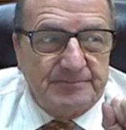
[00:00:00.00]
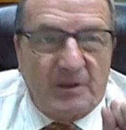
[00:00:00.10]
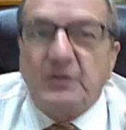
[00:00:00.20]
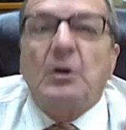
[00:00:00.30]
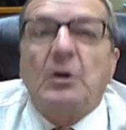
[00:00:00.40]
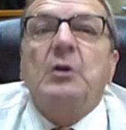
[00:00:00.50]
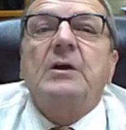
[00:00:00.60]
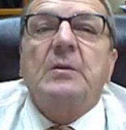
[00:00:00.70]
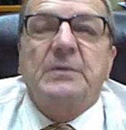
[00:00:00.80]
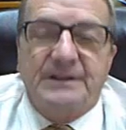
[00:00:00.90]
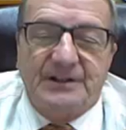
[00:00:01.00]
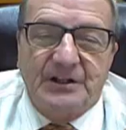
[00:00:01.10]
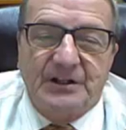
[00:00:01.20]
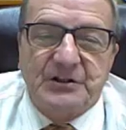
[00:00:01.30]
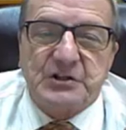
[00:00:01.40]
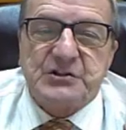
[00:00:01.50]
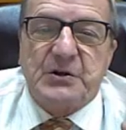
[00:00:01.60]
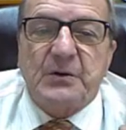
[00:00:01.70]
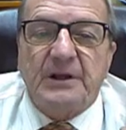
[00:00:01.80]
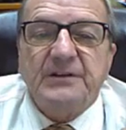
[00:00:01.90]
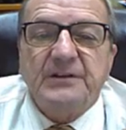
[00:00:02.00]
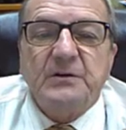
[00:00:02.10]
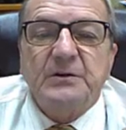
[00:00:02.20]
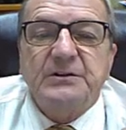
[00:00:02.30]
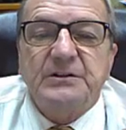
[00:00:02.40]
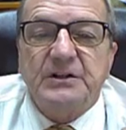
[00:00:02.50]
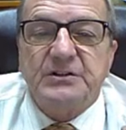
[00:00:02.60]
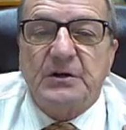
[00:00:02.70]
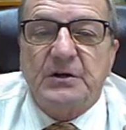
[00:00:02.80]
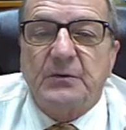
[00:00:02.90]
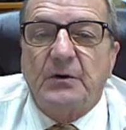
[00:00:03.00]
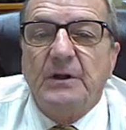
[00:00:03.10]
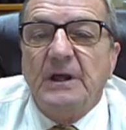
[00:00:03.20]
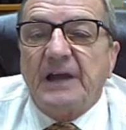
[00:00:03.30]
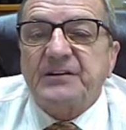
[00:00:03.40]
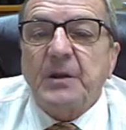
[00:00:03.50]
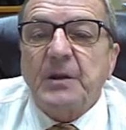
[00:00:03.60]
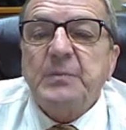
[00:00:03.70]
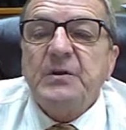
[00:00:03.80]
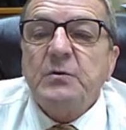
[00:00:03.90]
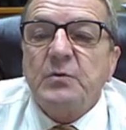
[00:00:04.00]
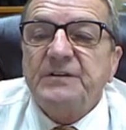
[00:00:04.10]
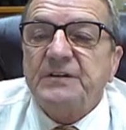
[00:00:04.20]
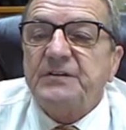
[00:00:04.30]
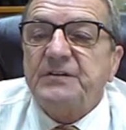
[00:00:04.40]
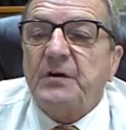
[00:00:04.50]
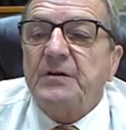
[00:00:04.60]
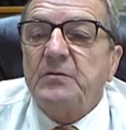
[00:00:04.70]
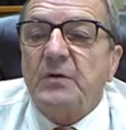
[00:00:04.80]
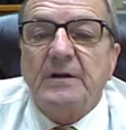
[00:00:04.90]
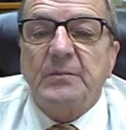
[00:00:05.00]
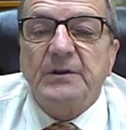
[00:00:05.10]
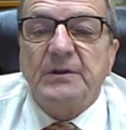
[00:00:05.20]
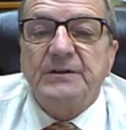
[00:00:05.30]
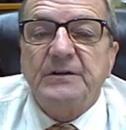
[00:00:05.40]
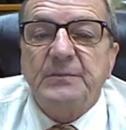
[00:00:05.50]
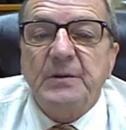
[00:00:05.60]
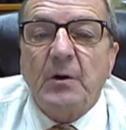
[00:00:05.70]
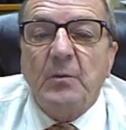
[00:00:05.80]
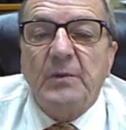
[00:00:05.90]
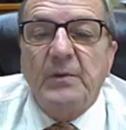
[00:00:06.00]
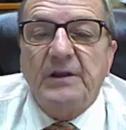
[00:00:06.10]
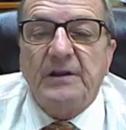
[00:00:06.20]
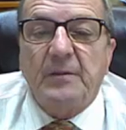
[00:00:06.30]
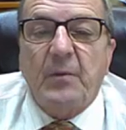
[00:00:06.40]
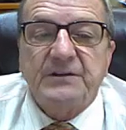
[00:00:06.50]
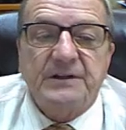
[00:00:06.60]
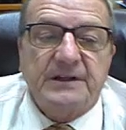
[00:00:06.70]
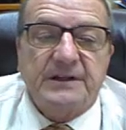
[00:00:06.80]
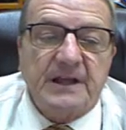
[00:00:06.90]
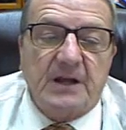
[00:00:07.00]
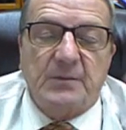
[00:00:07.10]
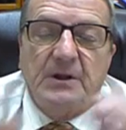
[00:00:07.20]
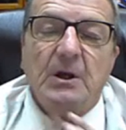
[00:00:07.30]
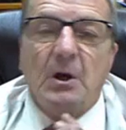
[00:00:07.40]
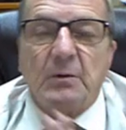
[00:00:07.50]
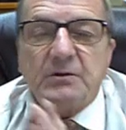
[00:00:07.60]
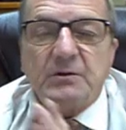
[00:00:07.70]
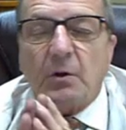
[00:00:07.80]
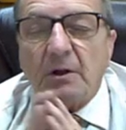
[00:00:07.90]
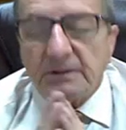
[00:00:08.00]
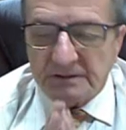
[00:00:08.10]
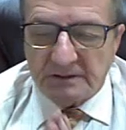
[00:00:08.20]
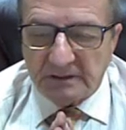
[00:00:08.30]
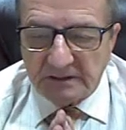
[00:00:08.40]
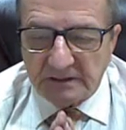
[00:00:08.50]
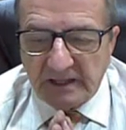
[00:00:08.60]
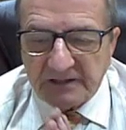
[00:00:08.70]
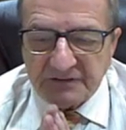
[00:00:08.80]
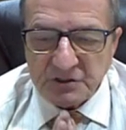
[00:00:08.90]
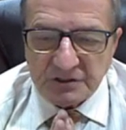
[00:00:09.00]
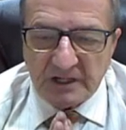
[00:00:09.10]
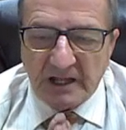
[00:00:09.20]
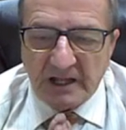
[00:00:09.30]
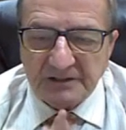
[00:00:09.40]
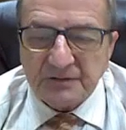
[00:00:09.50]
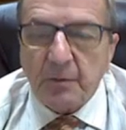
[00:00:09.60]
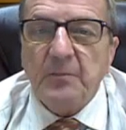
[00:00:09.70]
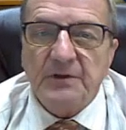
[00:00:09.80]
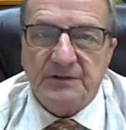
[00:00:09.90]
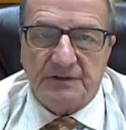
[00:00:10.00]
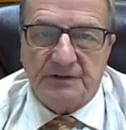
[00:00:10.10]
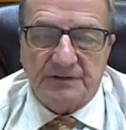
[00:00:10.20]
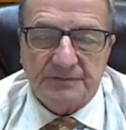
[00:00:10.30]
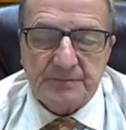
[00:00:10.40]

look it up in the dictionary. Okay, let's go to the general. Accepting risk and starting and running a business, be my own boss in the economy. We talked last session on small business.